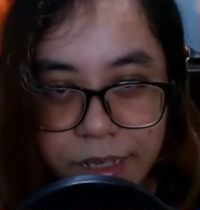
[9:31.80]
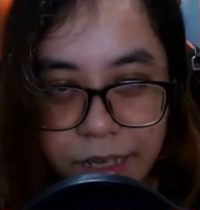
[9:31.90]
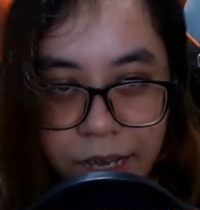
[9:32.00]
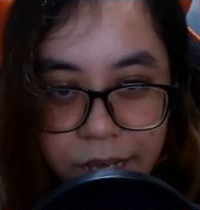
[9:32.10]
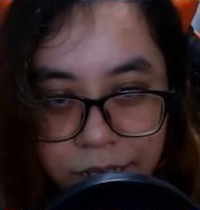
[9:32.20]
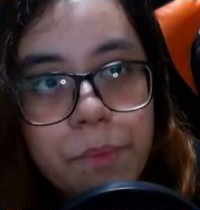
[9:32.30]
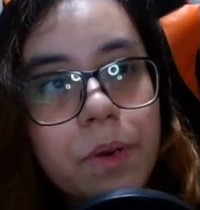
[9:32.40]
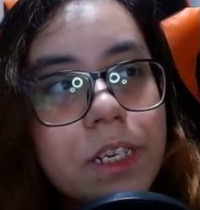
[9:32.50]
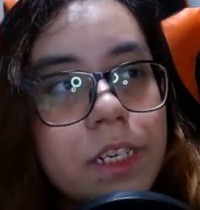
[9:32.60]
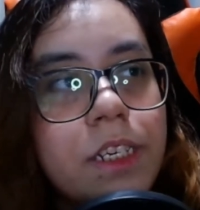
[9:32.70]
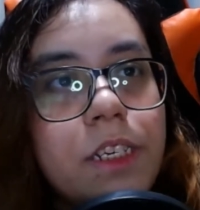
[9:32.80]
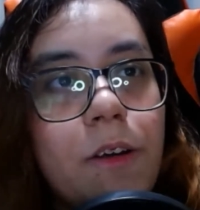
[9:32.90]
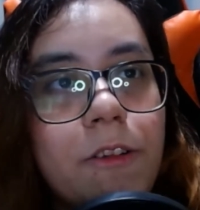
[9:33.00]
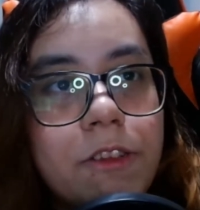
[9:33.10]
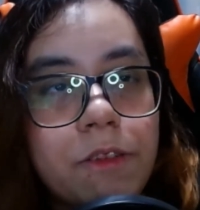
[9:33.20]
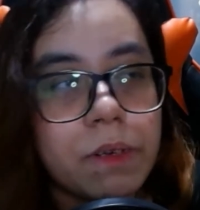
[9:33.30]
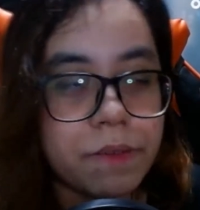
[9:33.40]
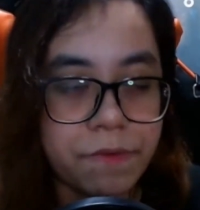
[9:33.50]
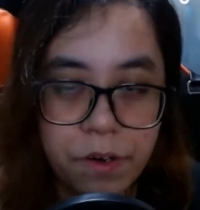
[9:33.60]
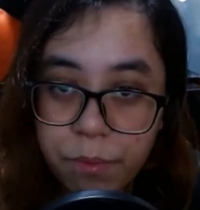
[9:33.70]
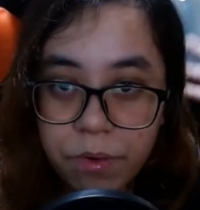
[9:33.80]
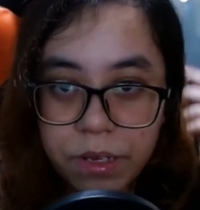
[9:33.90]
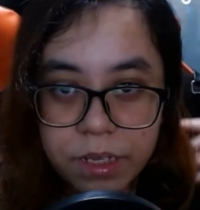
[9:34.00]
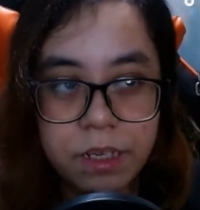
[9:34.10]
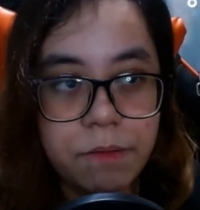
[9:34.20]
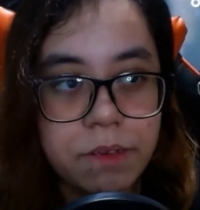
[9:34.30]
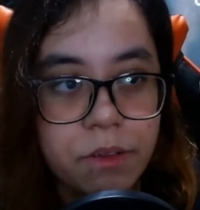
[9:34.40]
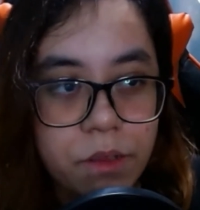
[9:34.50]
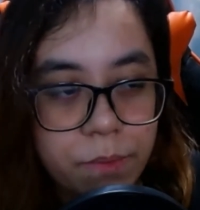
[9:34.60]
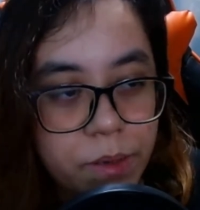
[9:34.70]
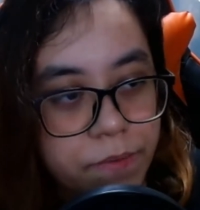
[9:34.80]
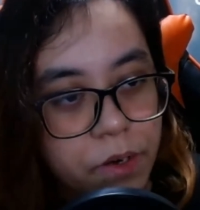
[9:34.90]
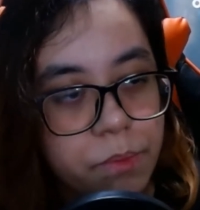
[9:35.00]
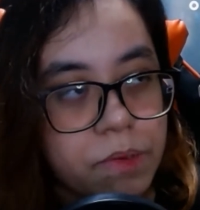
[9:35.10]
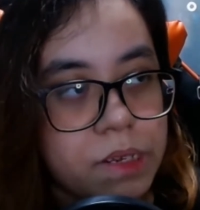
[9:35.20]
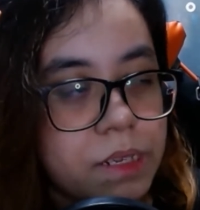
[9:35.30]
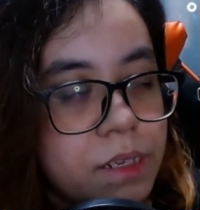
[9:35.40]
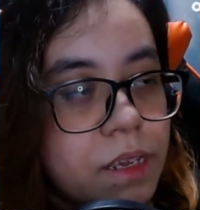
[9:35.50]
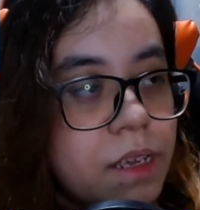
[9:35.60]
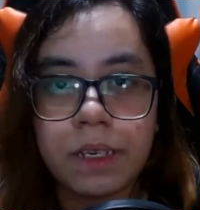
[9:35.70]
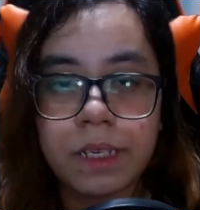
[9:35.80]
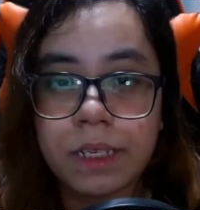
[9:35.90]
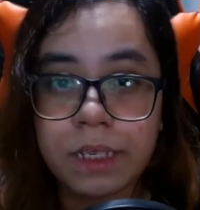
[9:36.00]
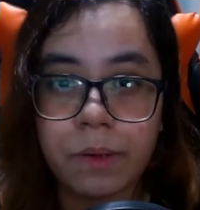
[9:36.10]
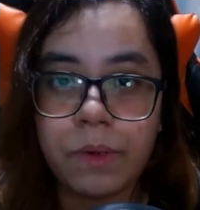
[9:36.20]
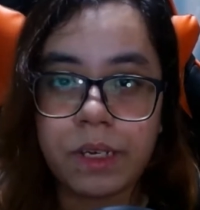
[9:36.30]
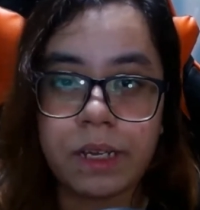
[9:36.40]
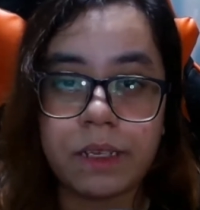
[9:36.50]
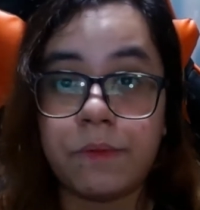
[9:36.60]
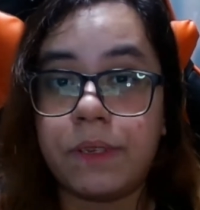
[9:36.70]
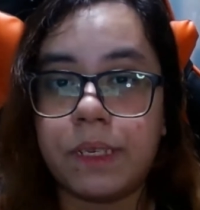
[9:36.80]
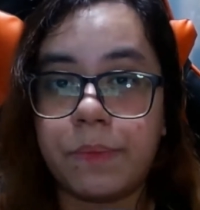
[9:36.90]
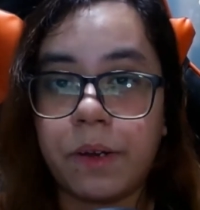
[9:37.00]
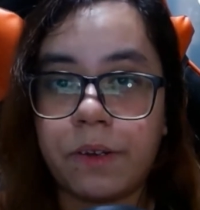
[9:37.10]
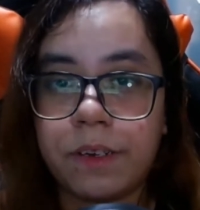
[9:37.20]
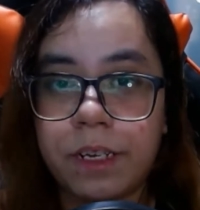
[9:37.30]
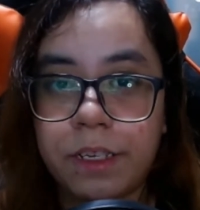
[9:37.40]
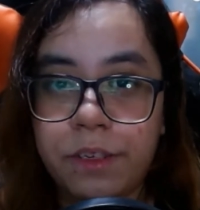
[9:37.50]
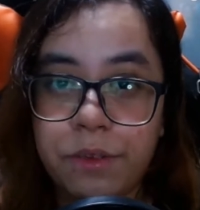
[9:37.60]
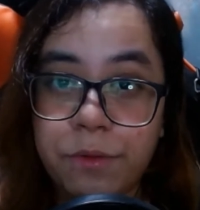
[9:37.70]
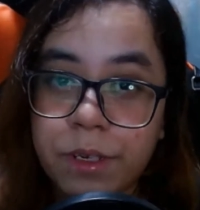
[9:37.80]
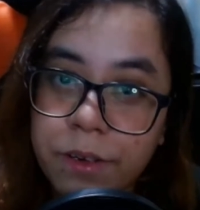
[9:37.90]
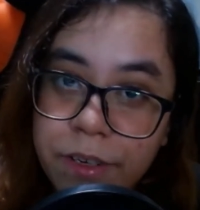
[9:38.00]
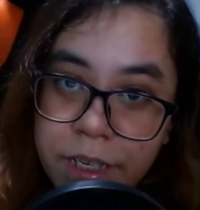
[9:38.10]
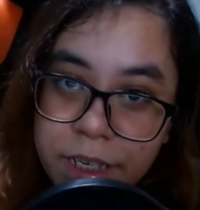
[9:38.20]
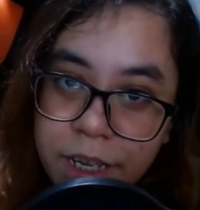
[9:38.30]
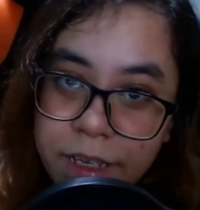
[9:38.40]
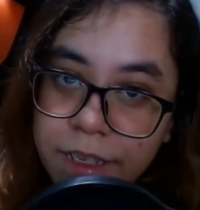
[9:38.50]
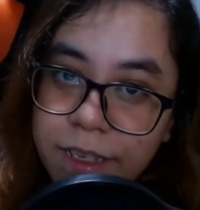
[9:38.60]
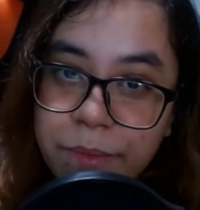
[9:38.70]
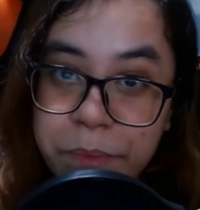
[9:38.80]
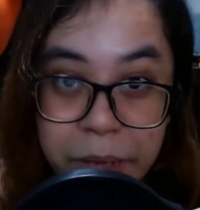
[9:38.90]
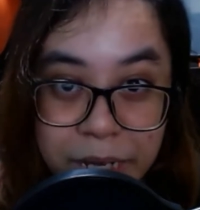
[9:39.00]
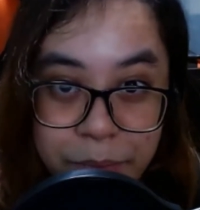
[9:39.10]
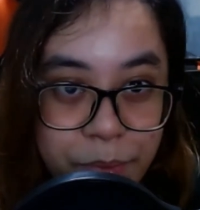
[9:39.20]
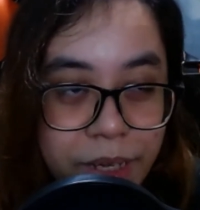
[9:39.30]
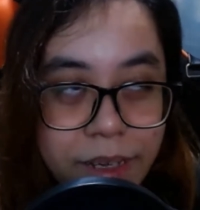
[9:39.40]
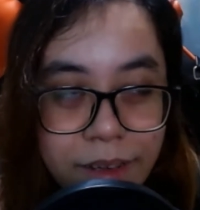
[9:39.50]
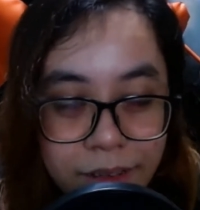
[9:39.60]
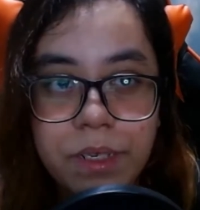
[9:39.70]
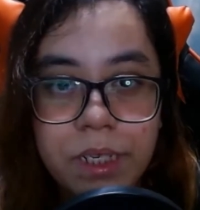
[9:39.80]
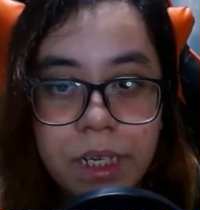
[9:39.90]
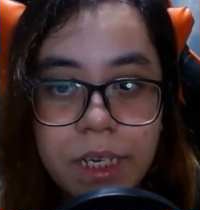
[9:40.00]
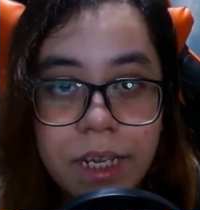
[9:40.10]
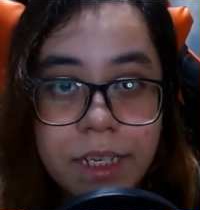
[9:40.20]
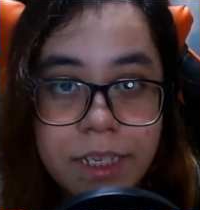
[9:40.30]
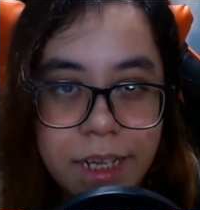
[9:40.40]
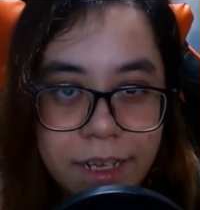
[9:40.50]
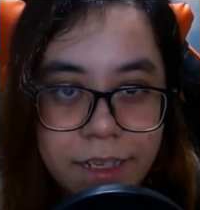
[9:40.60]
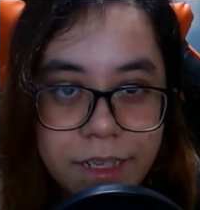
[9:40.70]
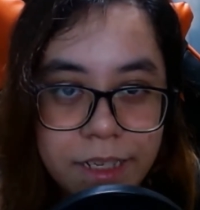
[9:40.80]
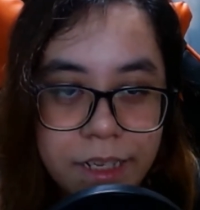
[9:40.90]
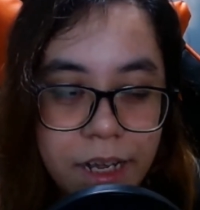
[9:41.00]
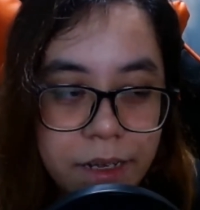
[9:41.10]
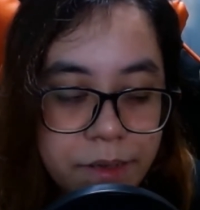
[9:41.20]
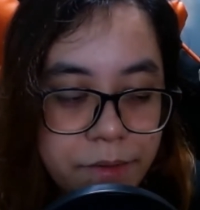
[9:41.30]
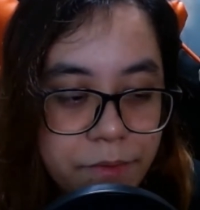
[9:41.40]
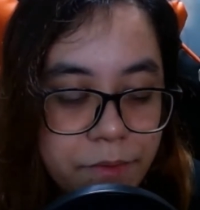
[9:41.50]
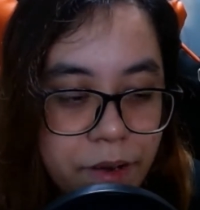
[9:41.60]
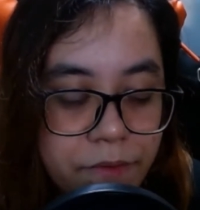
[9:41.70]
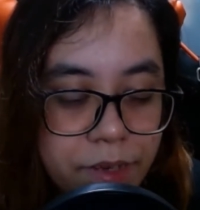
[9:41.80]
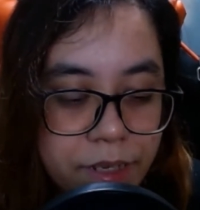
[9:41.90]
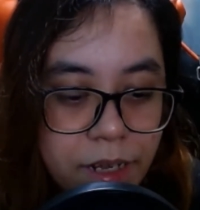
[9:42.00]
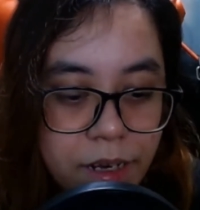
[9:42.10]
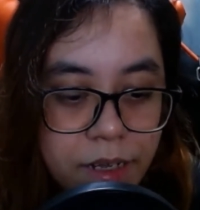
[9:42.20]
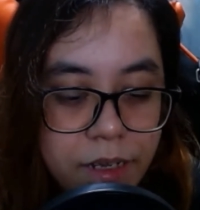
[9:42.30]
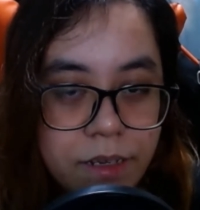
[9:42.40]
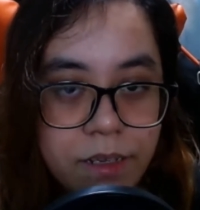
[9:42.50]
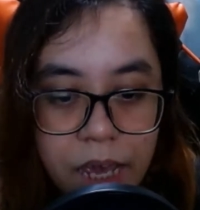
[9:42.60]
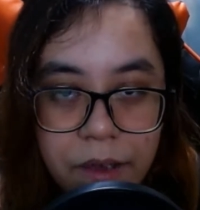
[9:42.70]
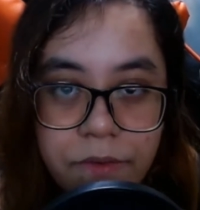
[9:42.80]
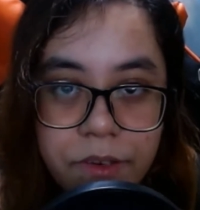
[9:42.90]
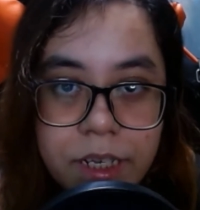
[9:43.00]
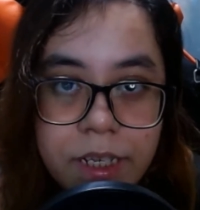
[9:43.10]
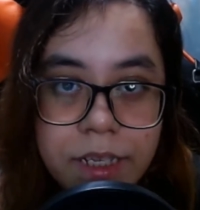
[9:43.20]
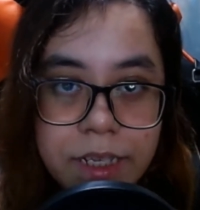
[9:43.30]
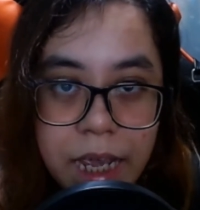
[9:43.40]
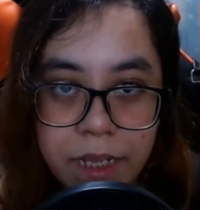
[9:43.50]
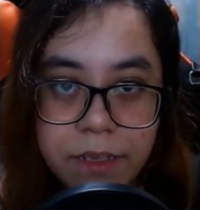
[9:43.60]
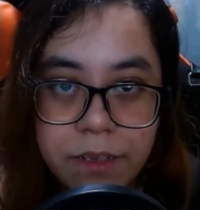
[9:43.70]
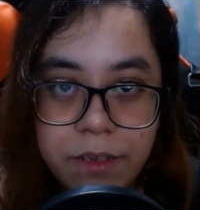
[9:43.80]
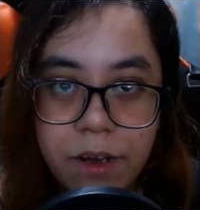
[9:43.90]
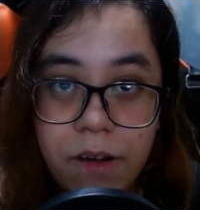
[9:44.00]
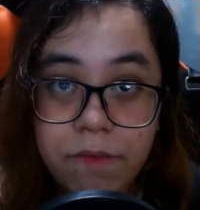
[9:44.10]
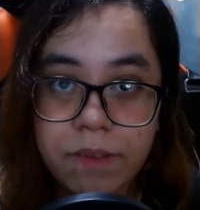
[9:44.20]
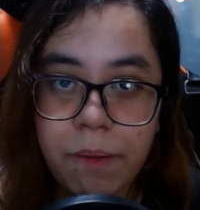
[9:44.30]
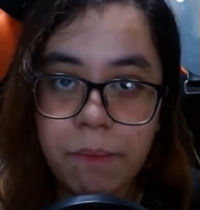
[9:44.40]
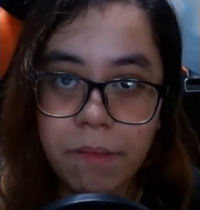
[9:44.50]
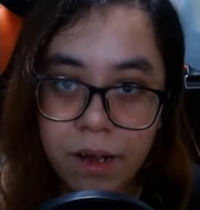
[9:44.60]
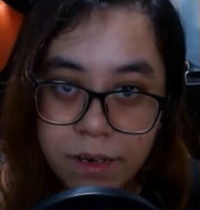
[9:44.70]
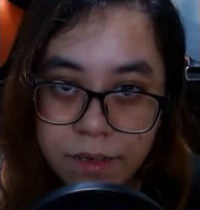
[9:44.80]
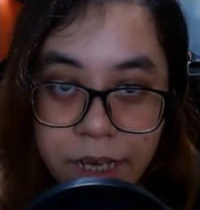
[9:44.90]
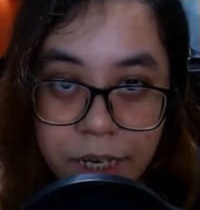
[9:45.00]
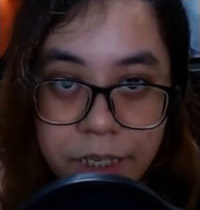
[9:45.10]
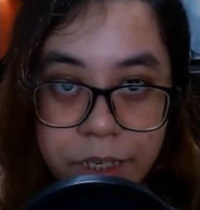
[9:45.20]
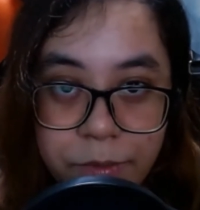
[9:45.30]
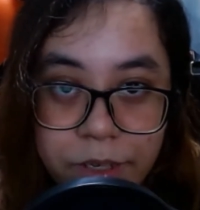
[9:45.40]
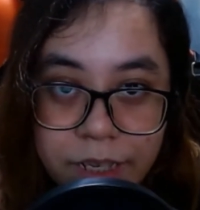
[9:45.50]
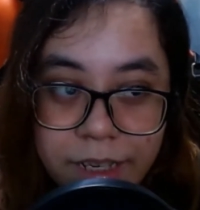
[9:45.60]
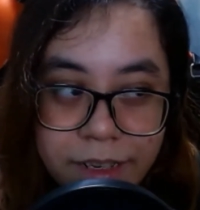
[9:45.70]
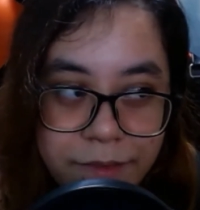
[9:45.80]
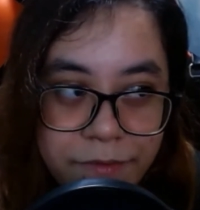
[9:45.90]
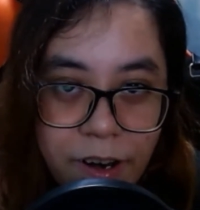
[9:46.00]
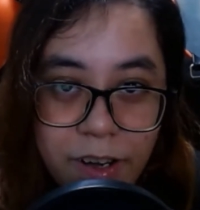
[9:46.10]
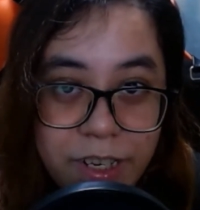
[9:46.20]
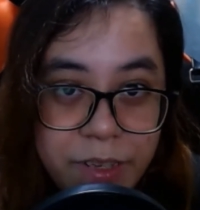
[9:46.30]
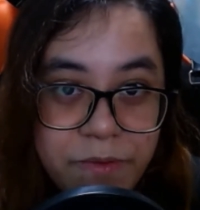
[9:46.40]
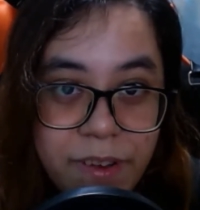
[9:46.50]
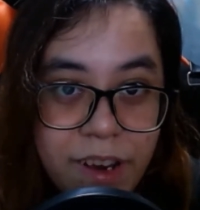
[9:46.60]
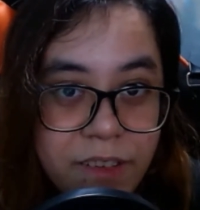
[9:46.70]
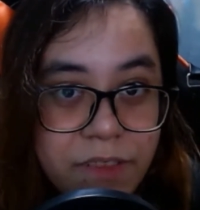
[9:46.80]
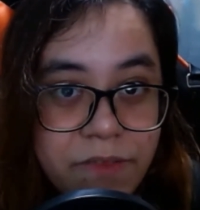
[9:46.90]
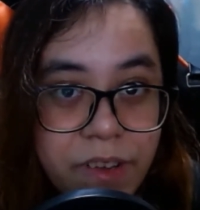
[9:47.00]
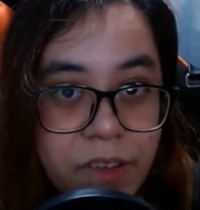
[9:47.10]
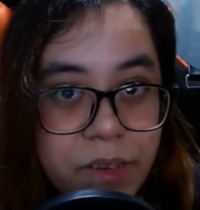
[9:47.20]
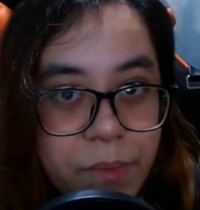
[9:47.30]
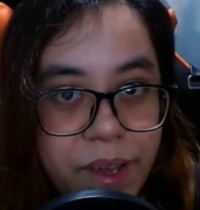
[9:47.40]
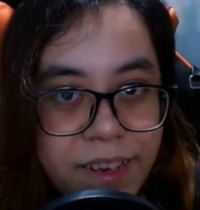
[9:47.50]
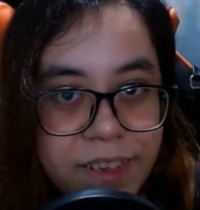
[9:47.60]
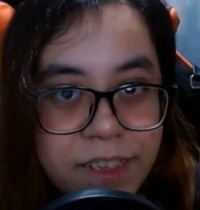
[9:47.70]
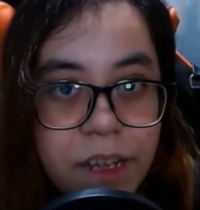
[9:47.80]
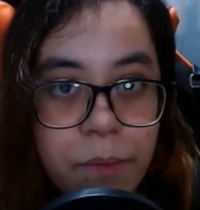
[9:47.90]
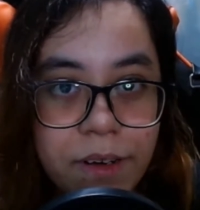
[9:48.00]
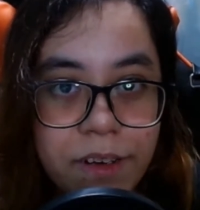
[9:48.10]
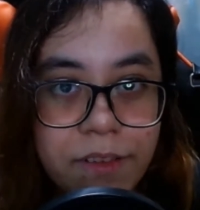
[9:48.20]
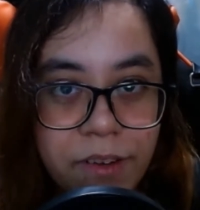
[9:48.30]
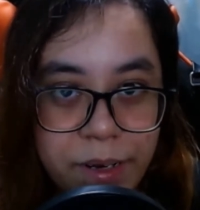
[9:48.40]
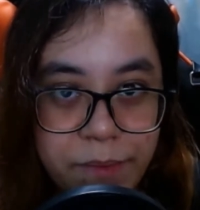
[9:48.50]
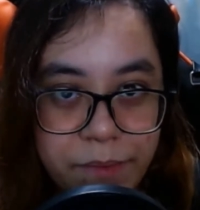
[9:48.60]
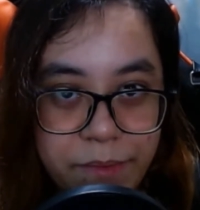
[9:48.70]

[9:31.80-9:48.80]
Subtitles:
guess. But he also was very pretty. He was known to be very pretty. His stomach cancer was apparently uterine cancer, maybe. Shingen's tactics that I referenced earlier, every 10th of the month, Kenshin would get very, very, very bad stomach cramp.